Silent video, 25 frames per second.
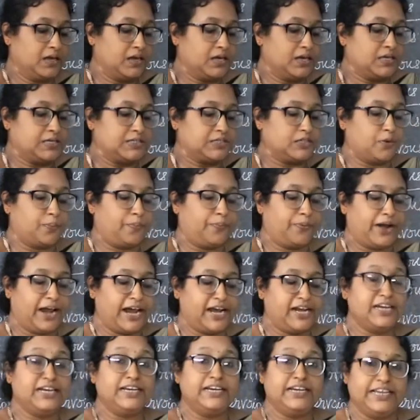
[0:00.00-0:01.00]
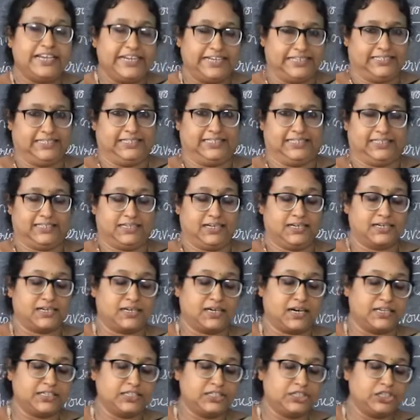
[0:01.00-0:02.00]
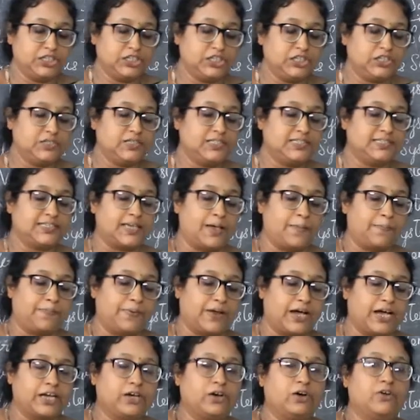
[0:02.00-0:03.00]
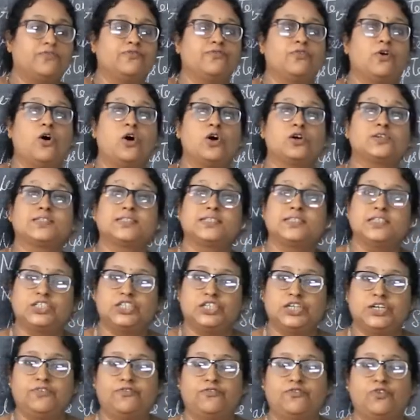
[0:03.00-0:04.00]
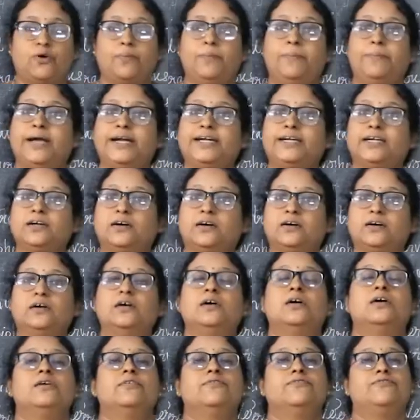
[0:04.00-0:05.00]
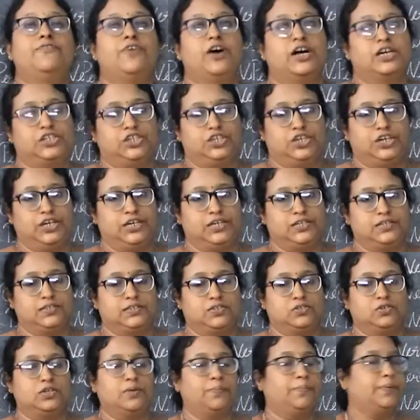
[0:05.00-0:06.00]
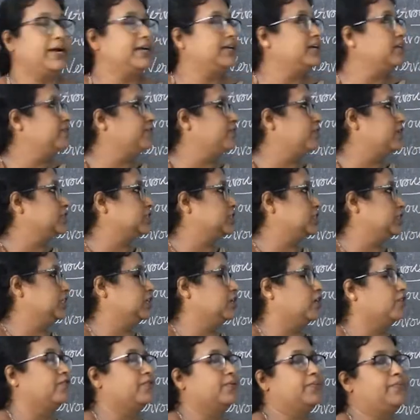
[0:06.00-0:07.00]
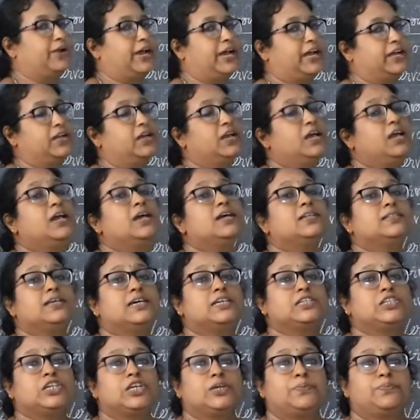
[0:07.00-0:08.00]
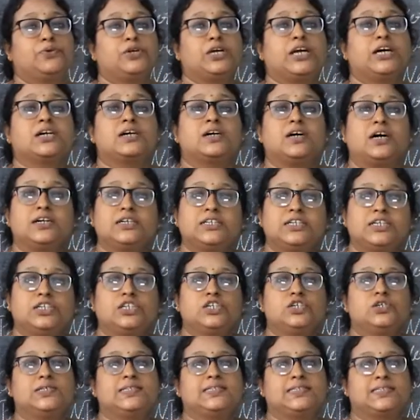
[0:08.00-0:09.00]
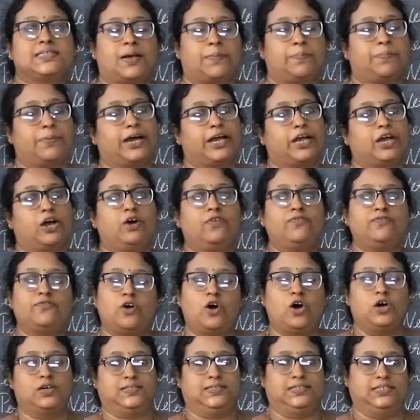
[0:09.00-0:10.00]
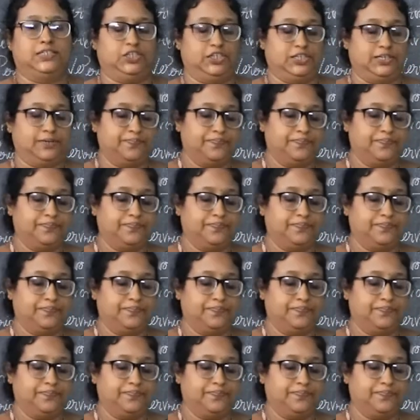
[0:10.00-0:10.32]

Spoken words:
so brain needs a continuous supply of oxygen for better functioning. So the better functioning of a brain, there should be a continuous supply of oxygen.